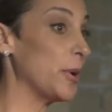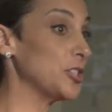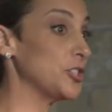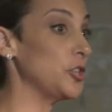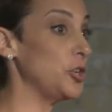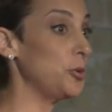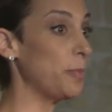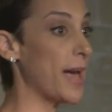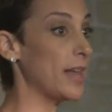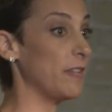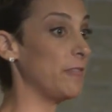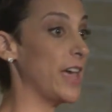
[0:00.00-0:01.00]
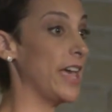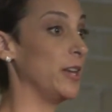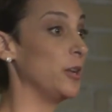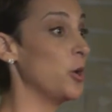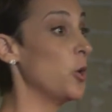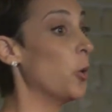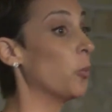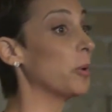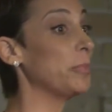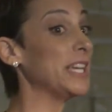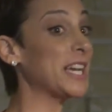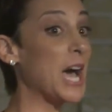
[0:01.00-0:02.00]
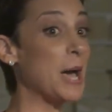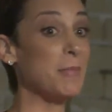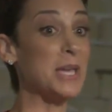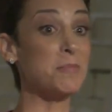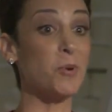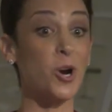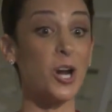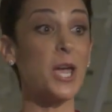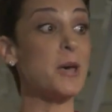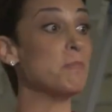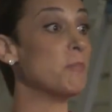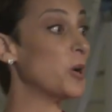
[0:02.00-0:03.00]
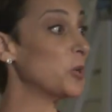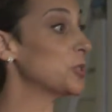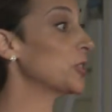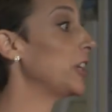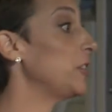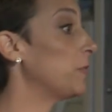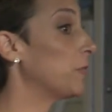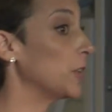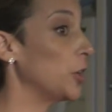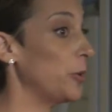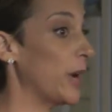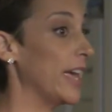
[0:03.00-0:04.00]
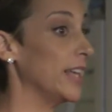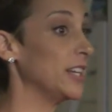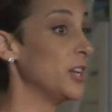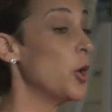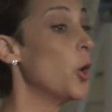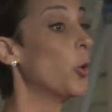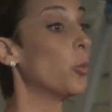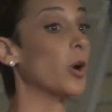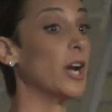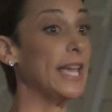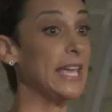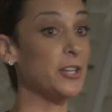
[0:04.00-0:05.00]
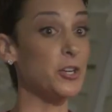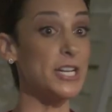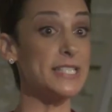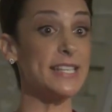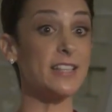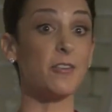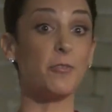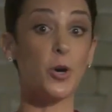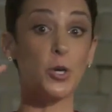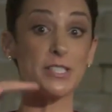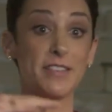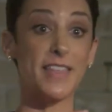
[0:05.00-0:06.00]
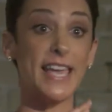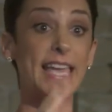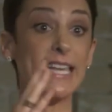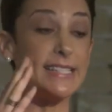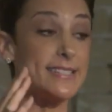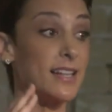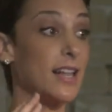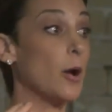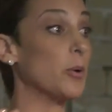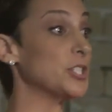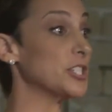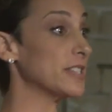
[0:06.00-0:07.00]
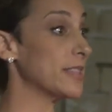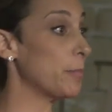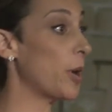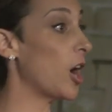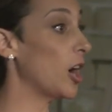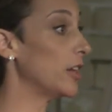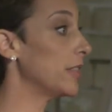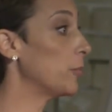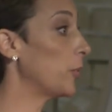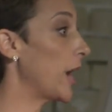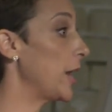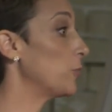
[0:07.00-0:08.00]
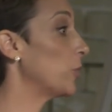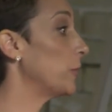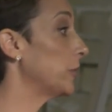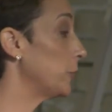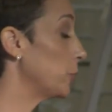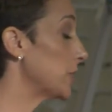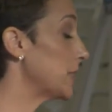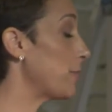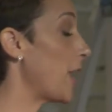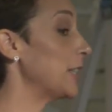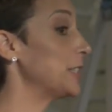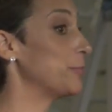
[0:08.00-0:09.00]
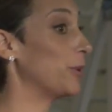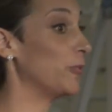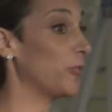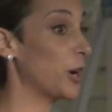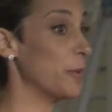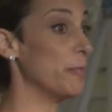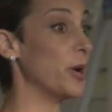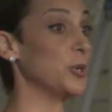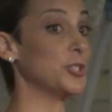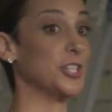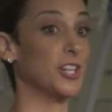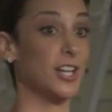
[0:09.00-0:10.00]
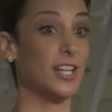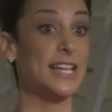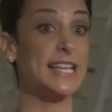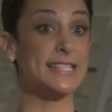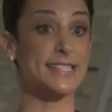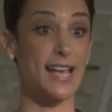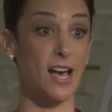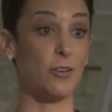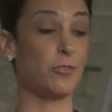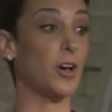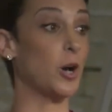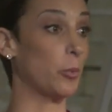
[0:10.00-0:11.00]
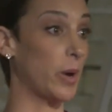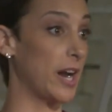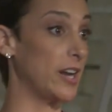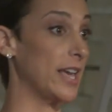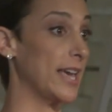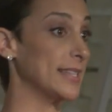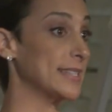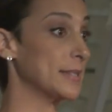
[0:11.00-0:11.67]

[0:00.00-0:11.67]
2 benefit, we're becoming more emotionally fluent. We're increasing the folds of the insula, which is the part of the brain responsible for emotional self-awareness.